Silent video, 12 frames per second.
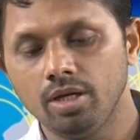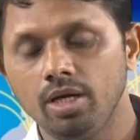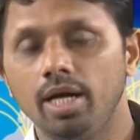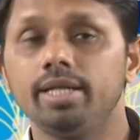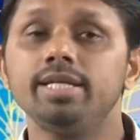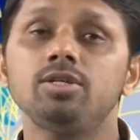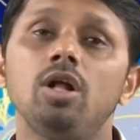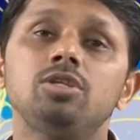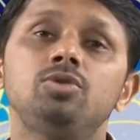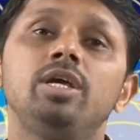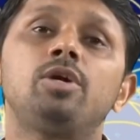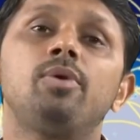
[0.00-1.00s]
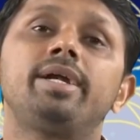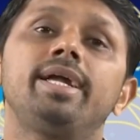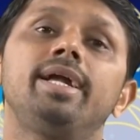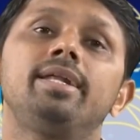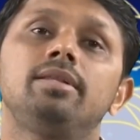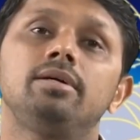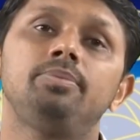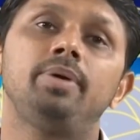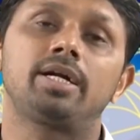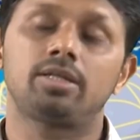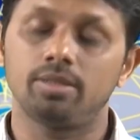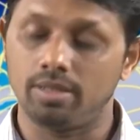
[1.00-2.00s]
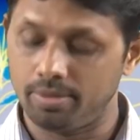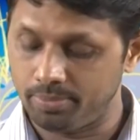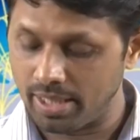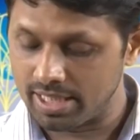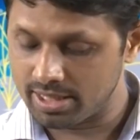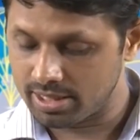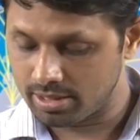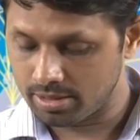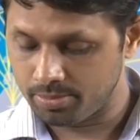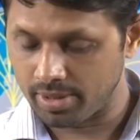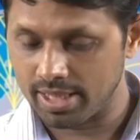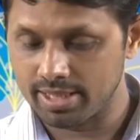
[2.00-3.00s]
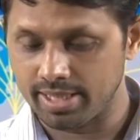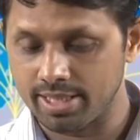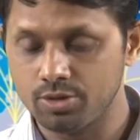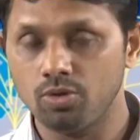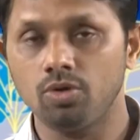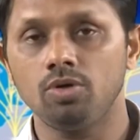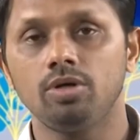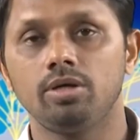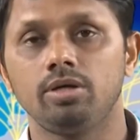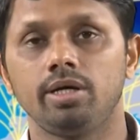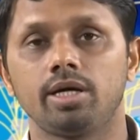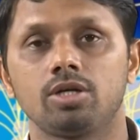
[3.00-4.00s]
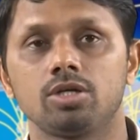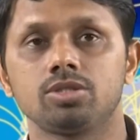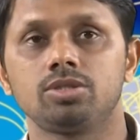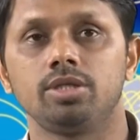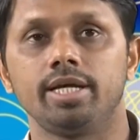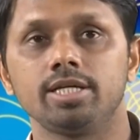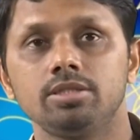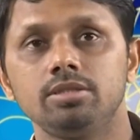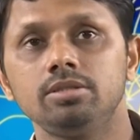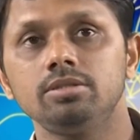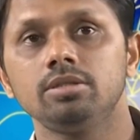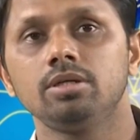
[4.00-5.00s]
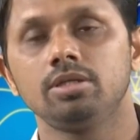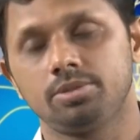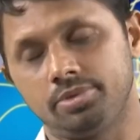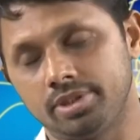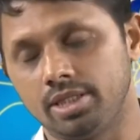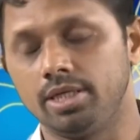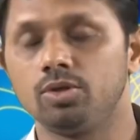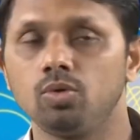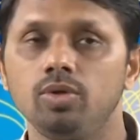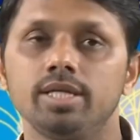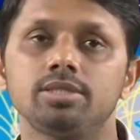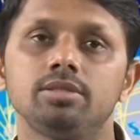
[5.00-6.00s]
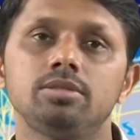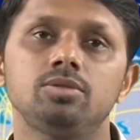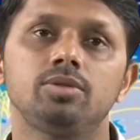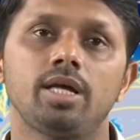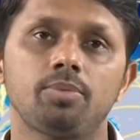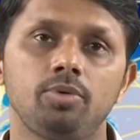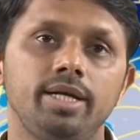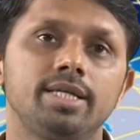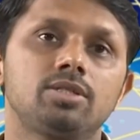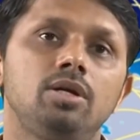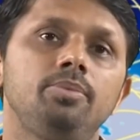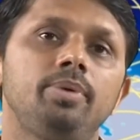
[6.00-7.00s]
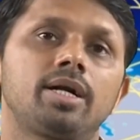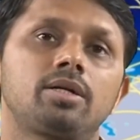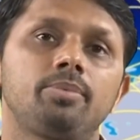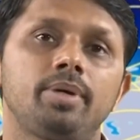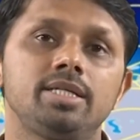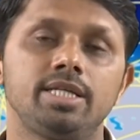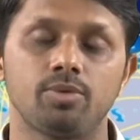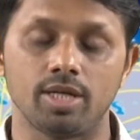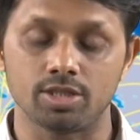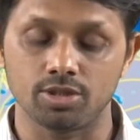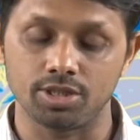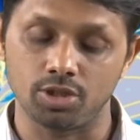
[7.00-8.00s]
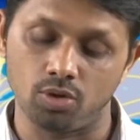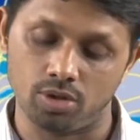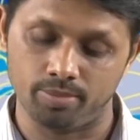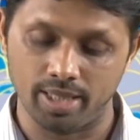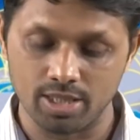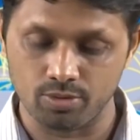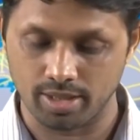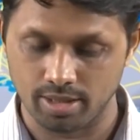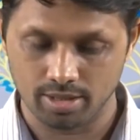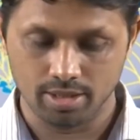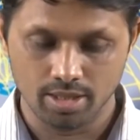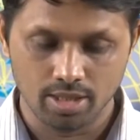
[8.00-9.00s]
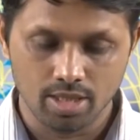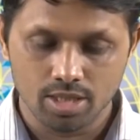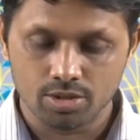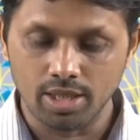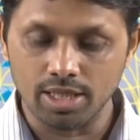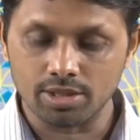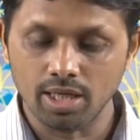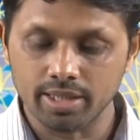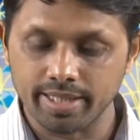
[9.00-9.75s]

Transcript: And this also equated the factor price ratio across the nations, especially in 2 nations. So, therefore, it is called factor price equalization theorem as well. So, international